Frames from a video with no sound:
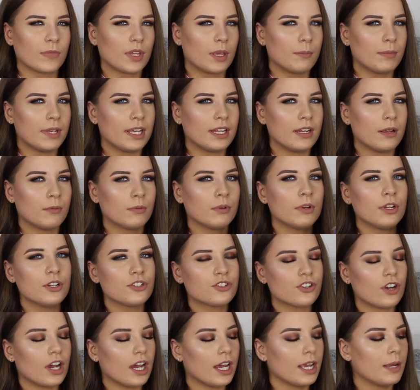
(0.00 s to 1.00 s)
I mean I'm going
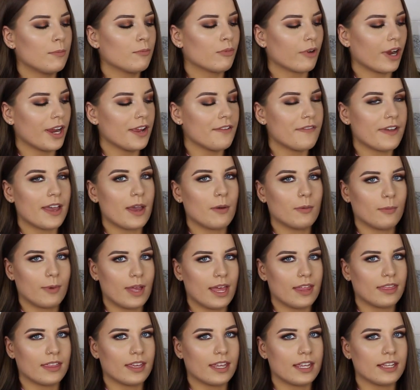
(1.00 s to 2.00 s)
to try and brave it and
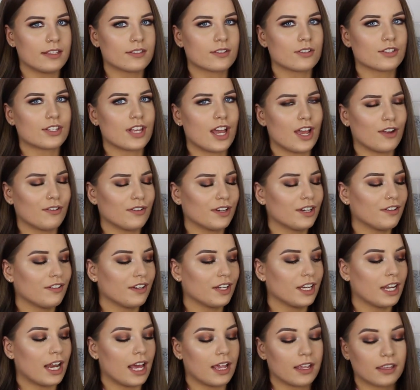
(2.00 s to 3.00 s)
wear these because I really
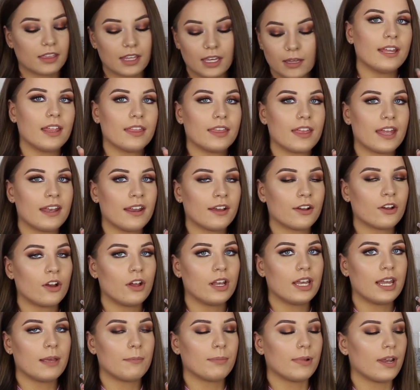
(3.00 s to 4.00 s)
really like them. Then I
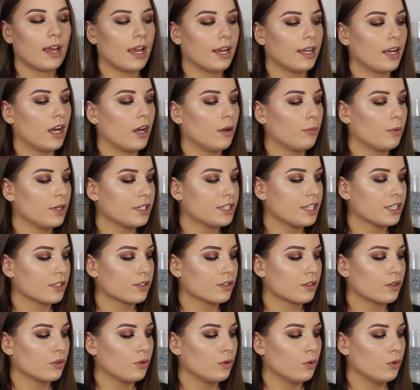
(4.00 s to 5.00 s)
got a lip liner which
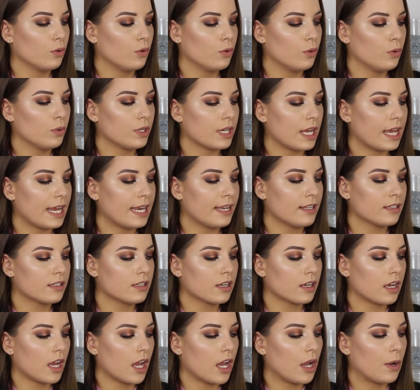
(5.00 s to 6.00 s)
is called
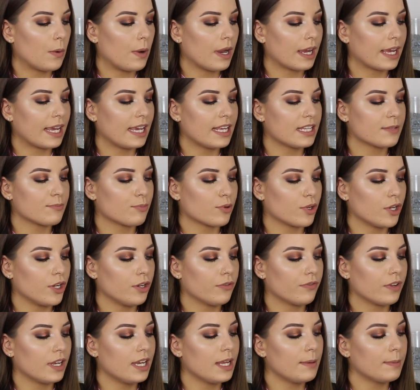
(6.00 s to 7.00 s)
Instagirl Kiss
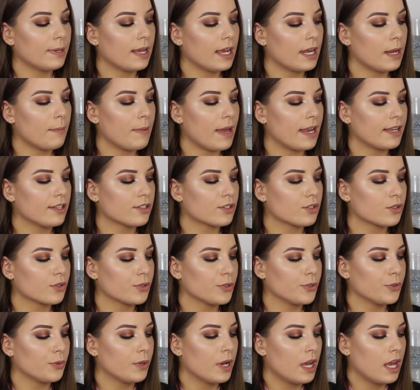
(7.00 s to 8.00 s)
Proof Lip Liner
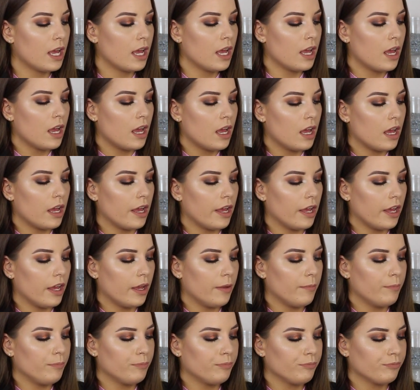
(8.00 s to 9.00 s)
Pencil.
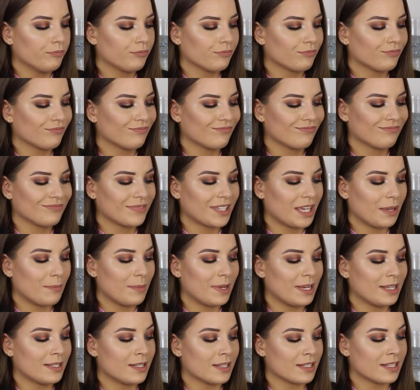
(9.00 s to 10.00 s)
um I
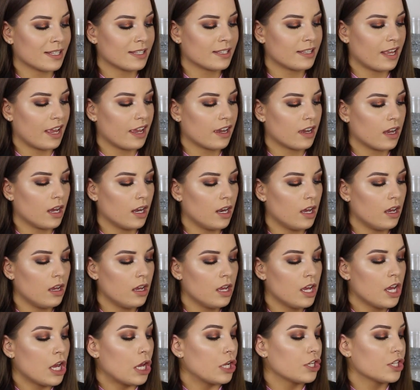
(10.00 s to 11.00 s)
mean, doesn't say a colour,
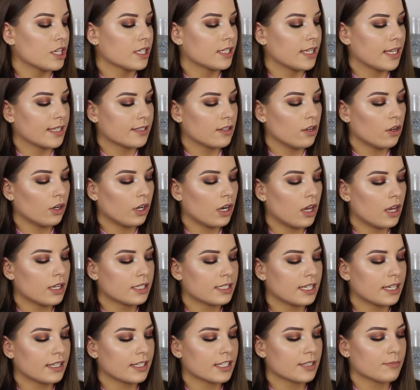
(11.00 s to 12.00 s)
just says long
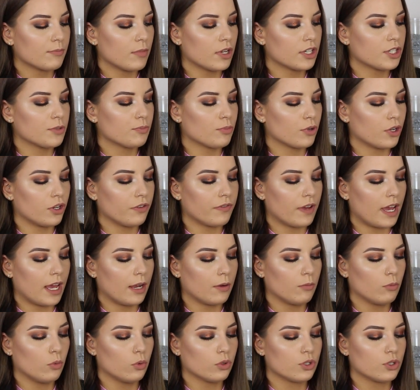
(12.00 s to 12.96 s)
lasting, smudge proof and